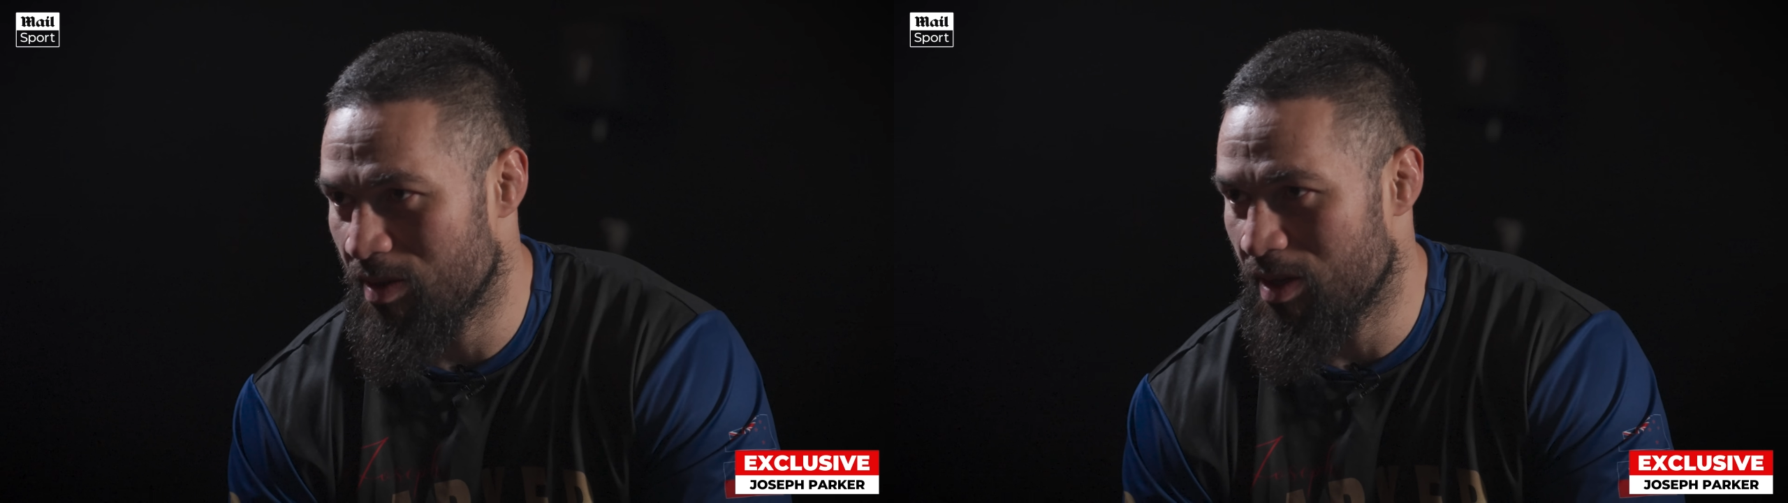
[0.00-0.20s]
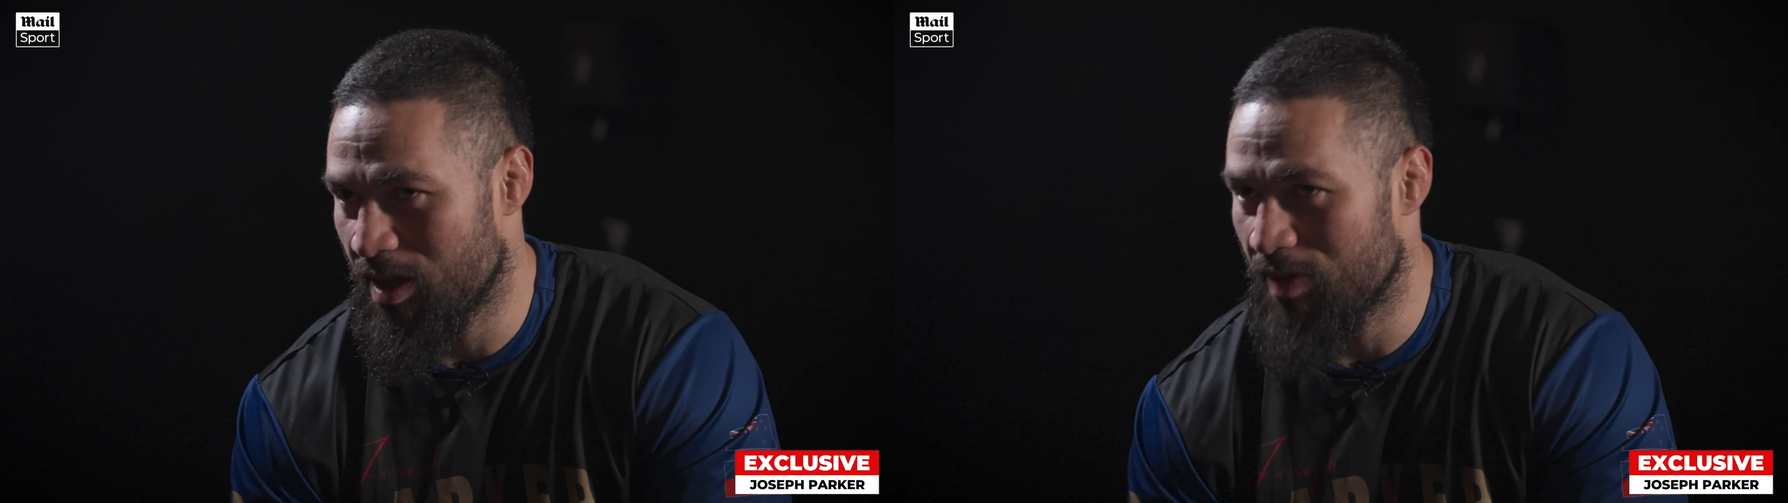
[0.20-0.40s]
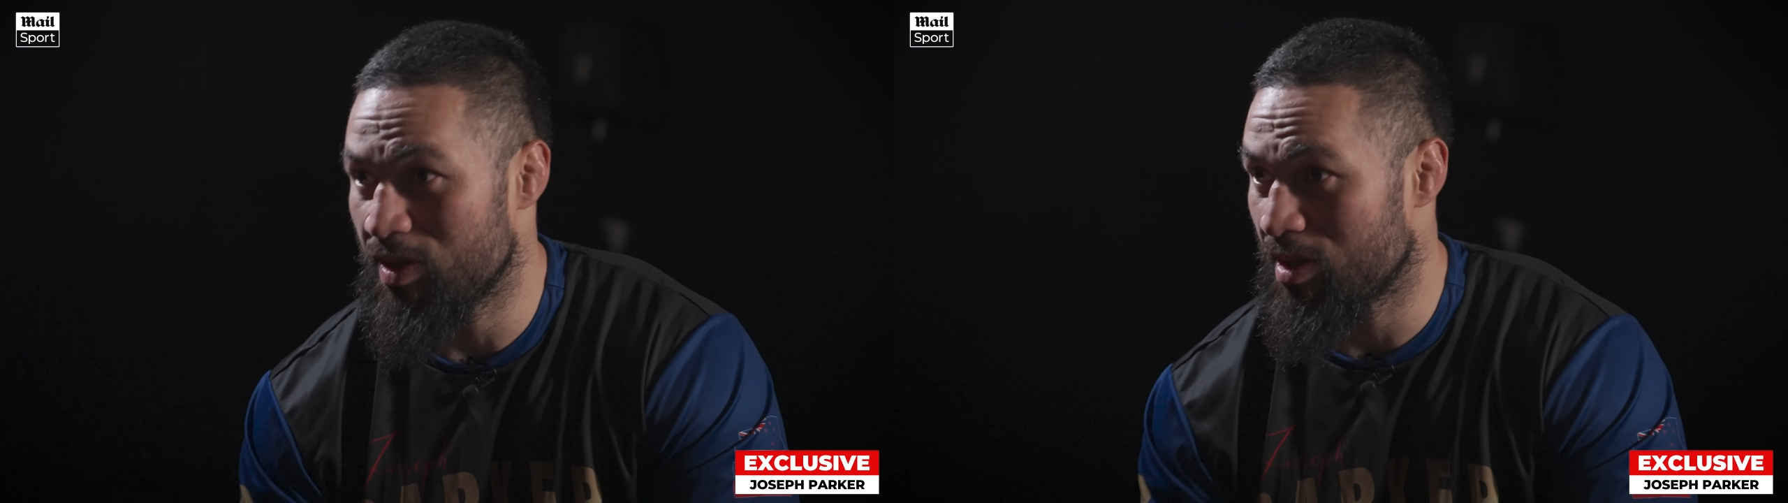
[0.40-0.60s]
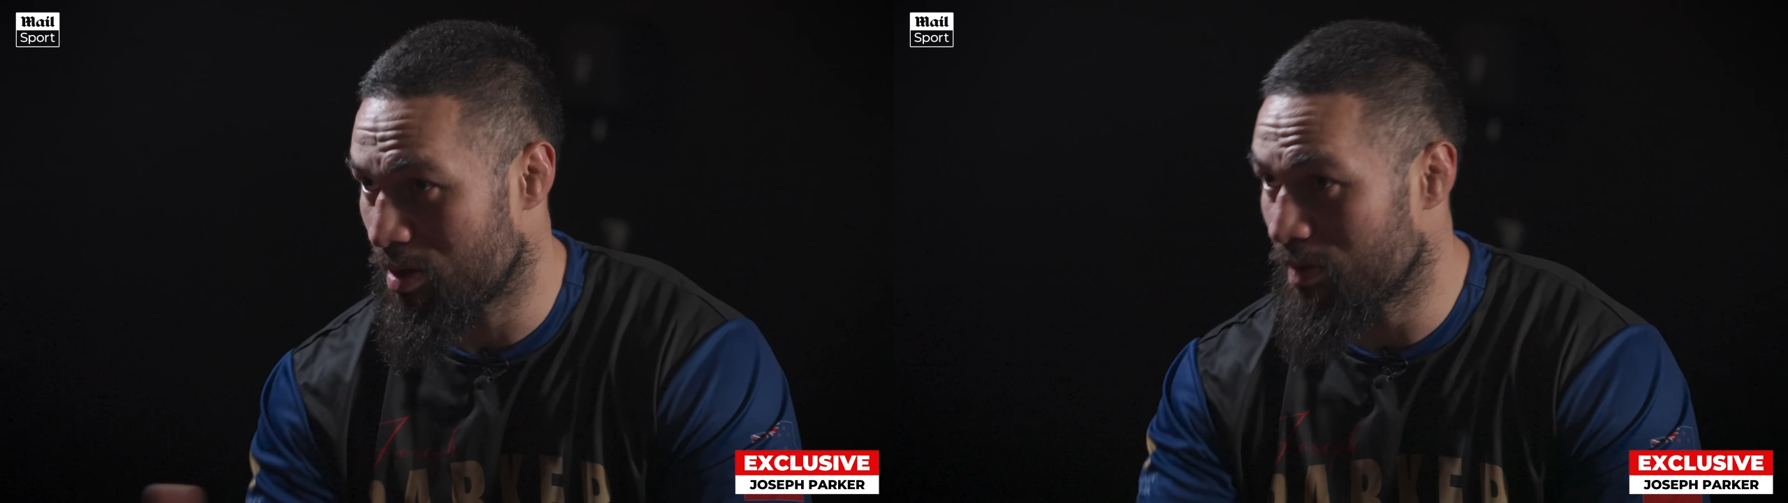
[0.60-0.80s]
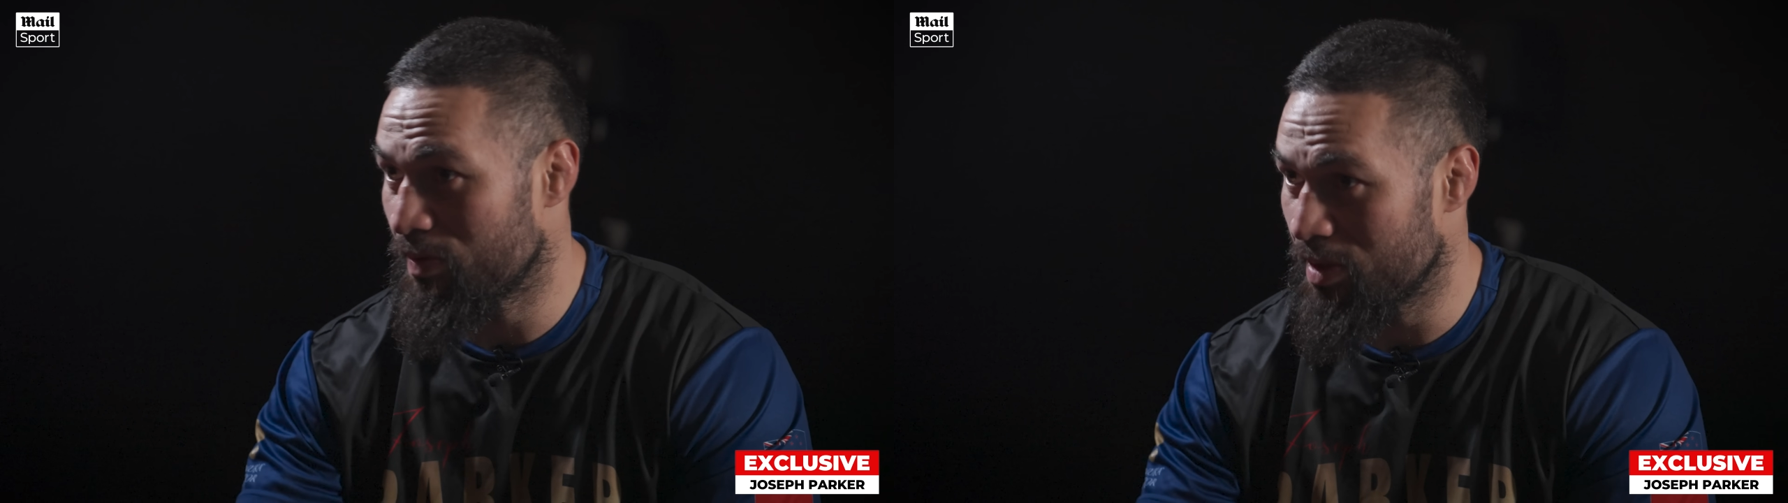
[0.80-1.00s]
it gives you the
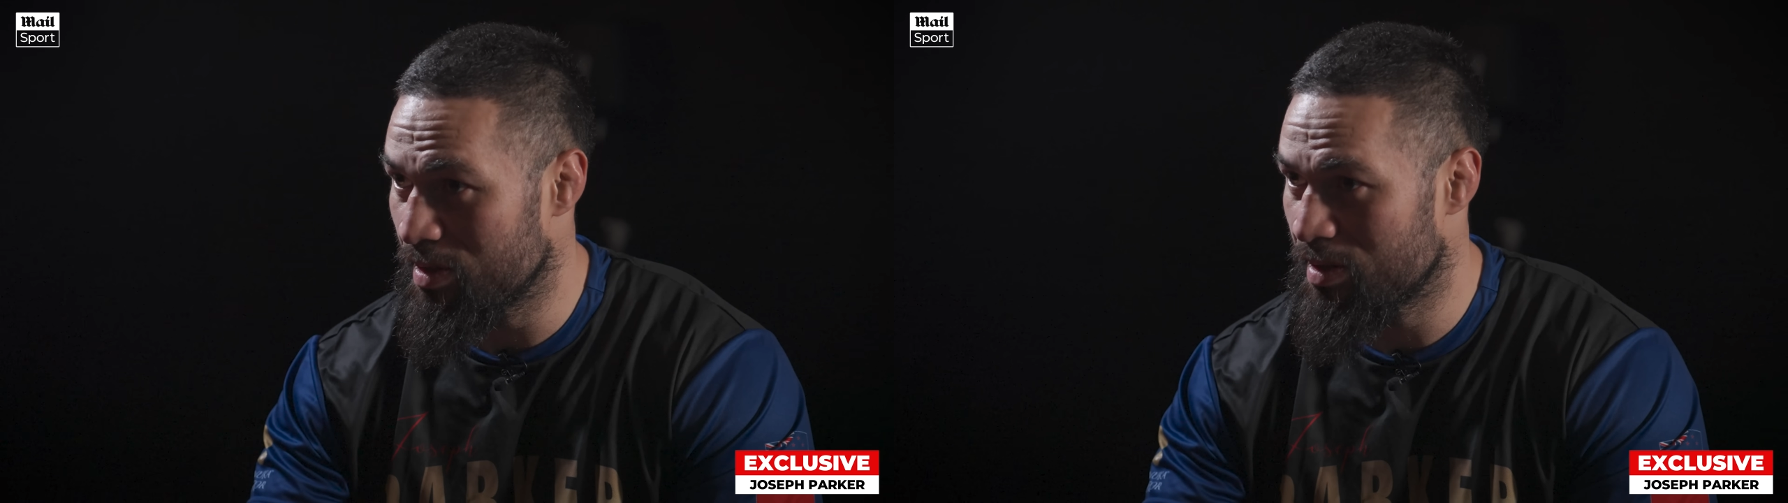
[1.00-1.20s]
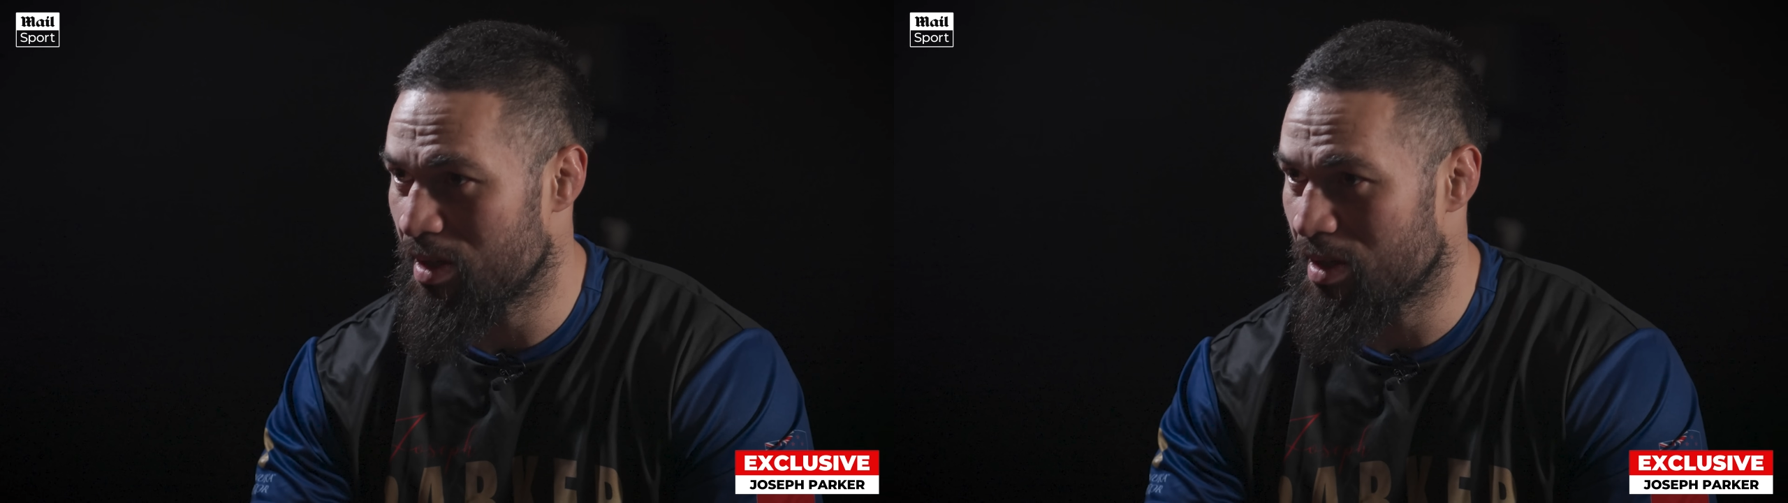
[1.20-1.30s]
confidence.